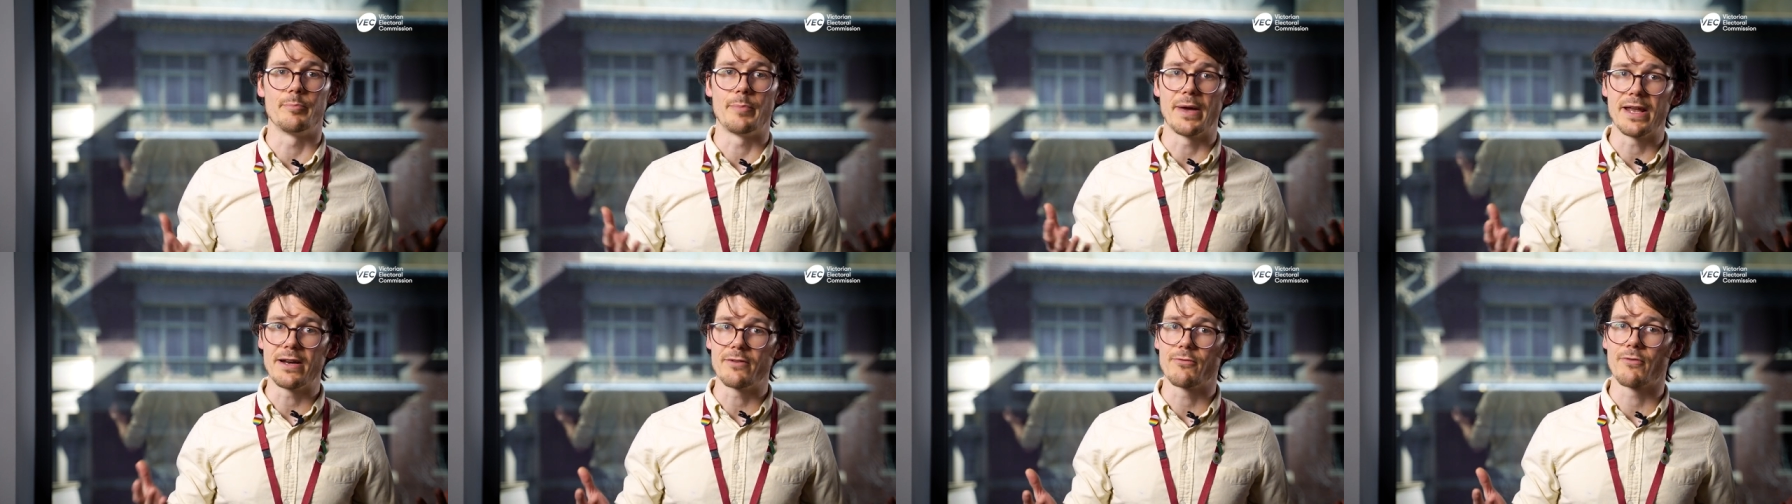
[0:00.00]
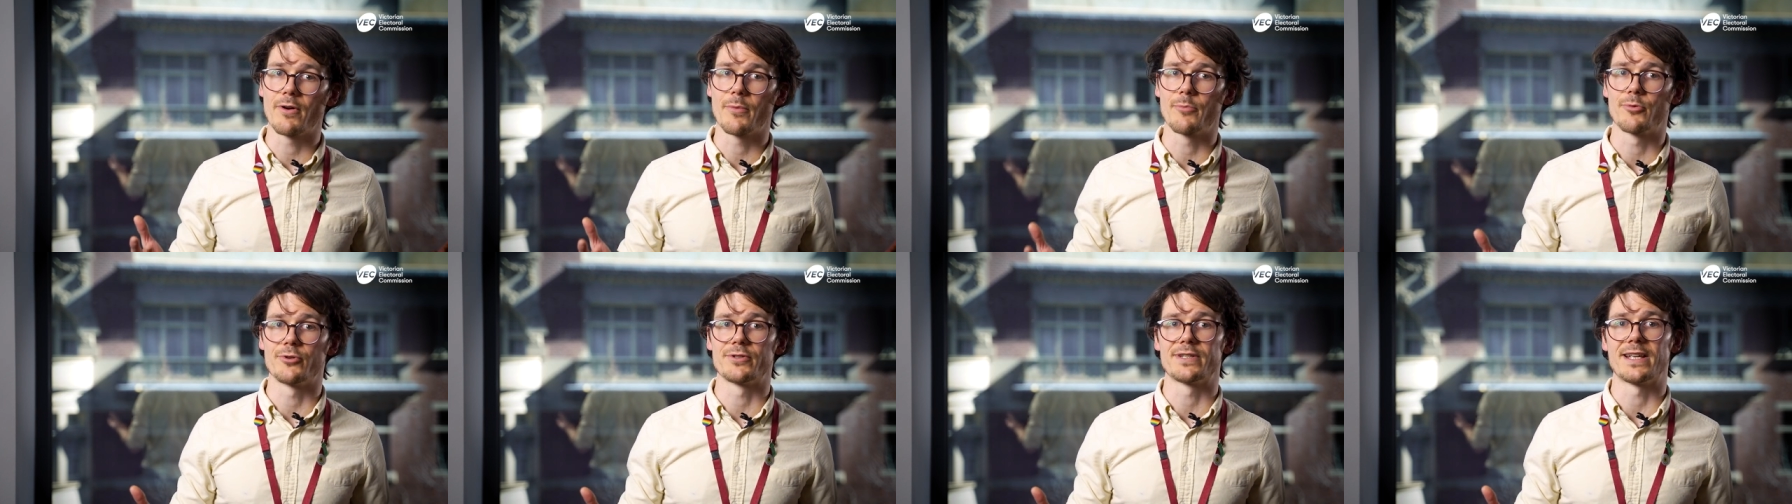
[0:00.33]
better
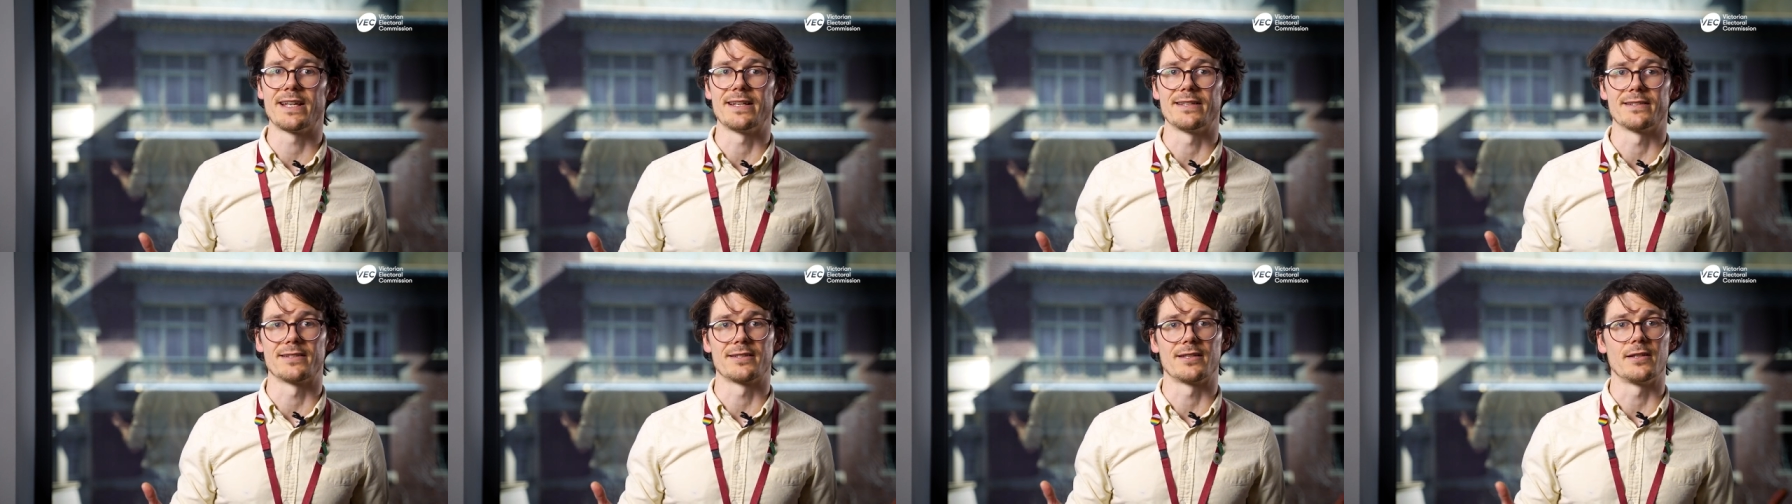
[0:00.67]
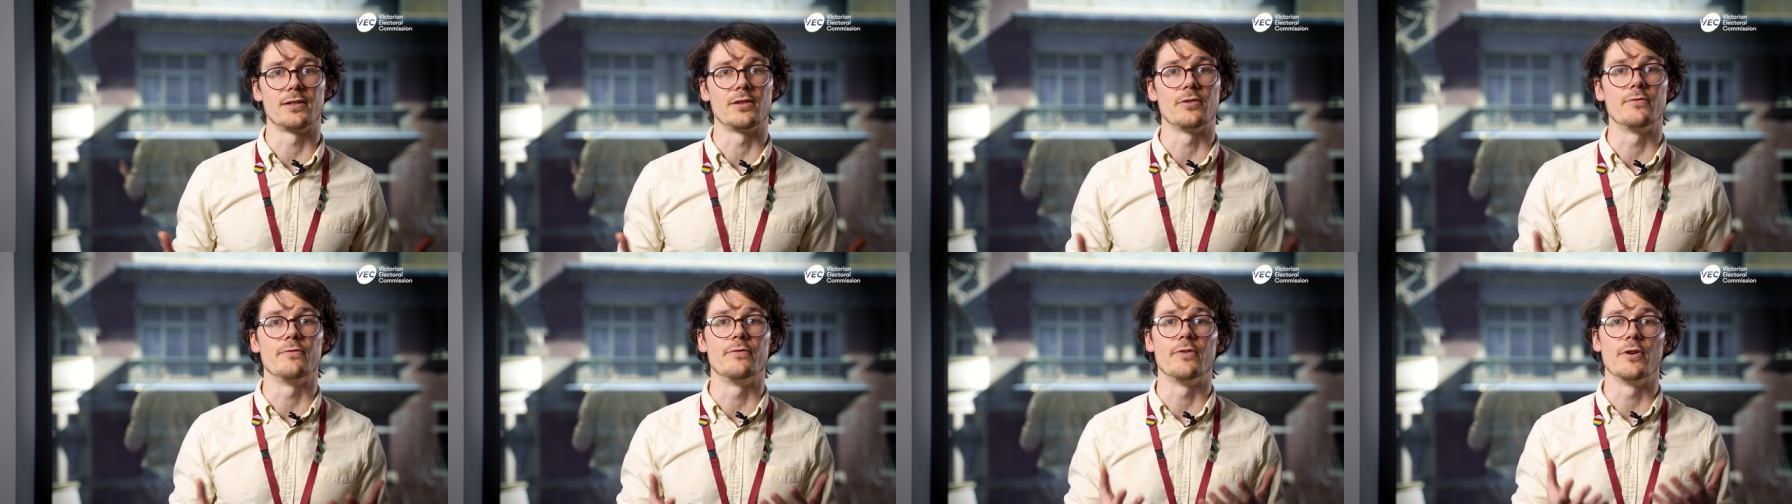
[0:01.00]
represents the
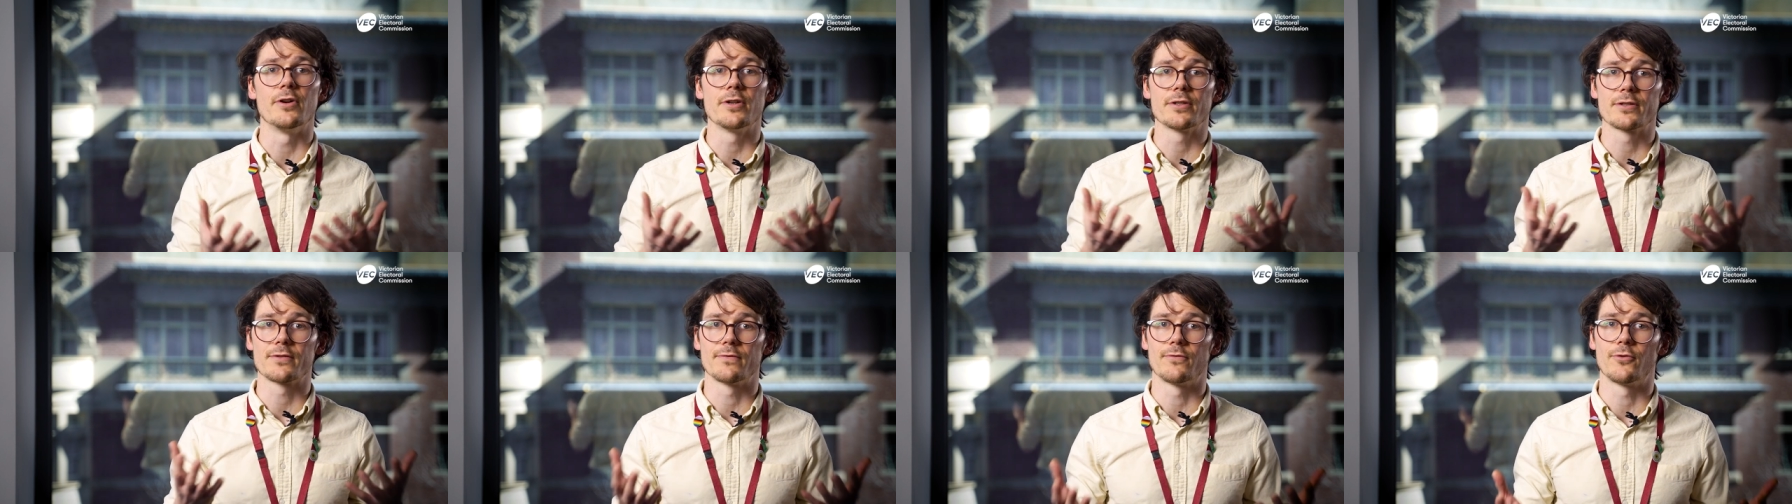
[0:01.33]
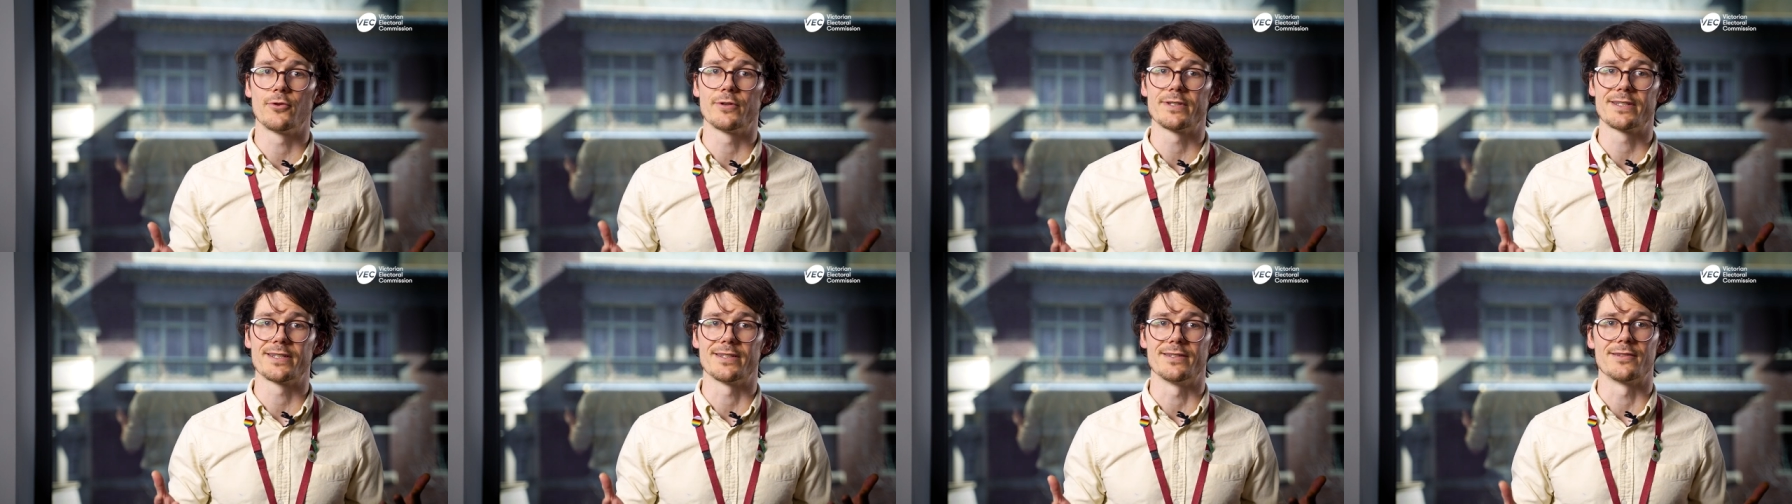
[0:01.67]
diverse
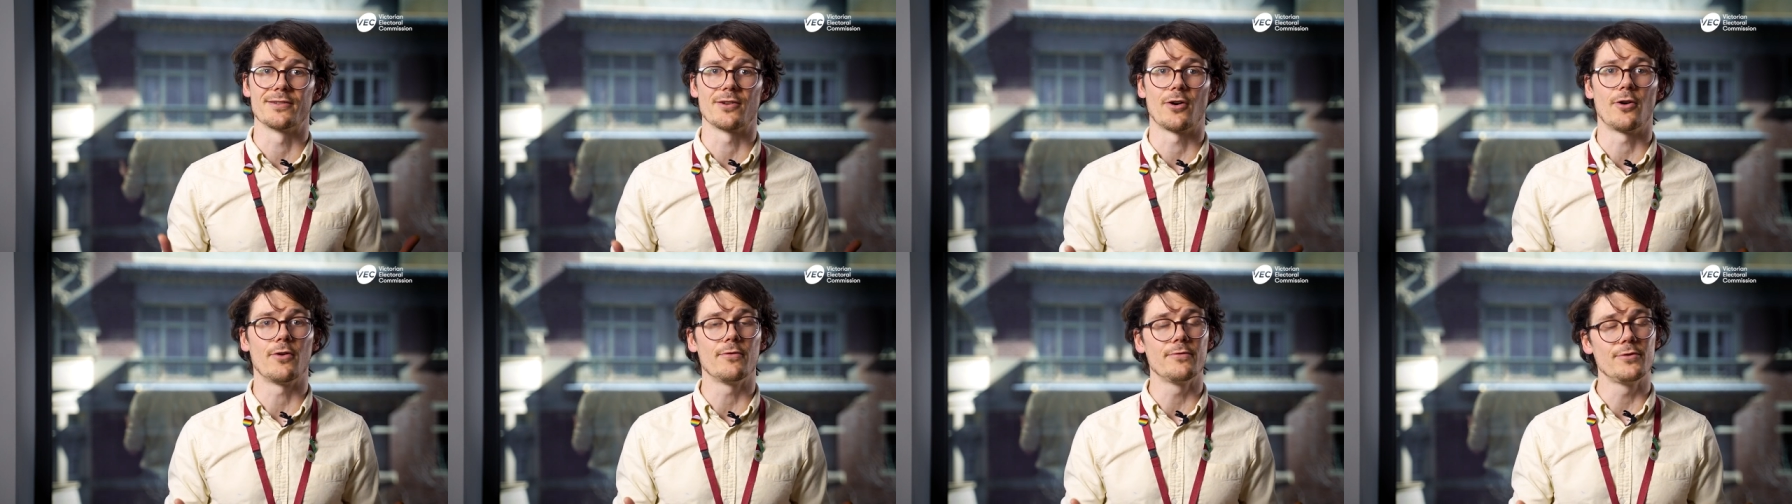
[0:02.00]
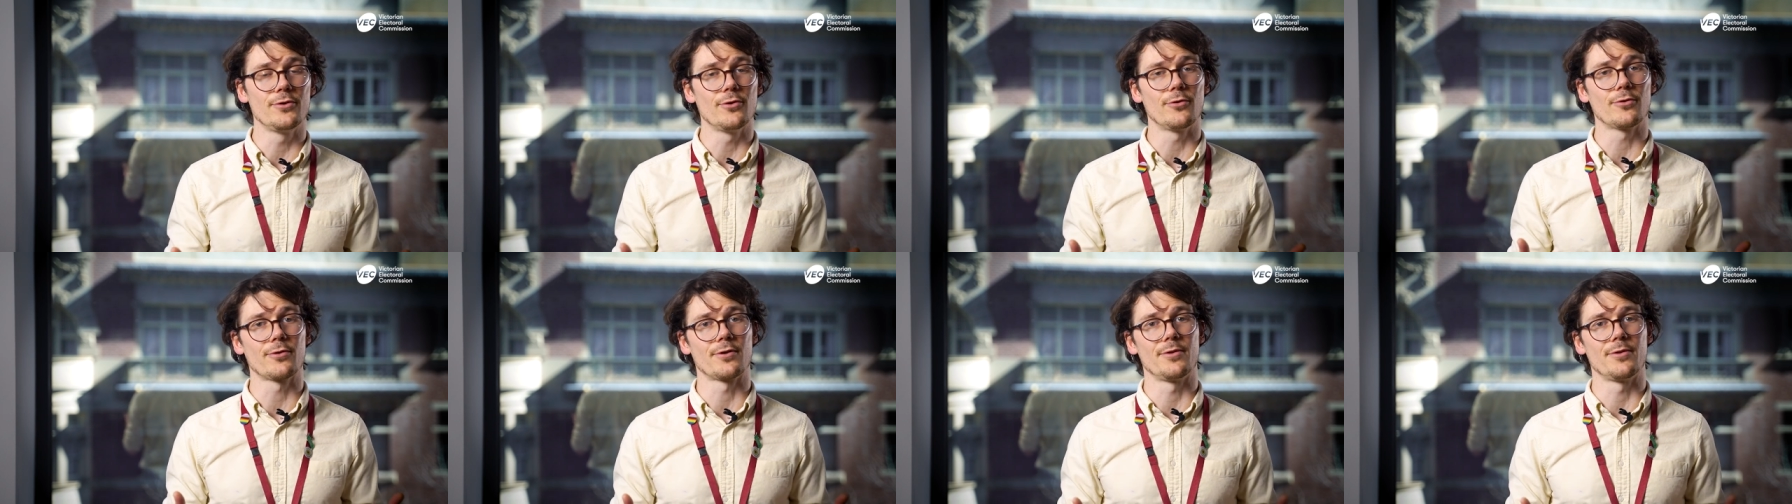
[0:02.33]
voices of your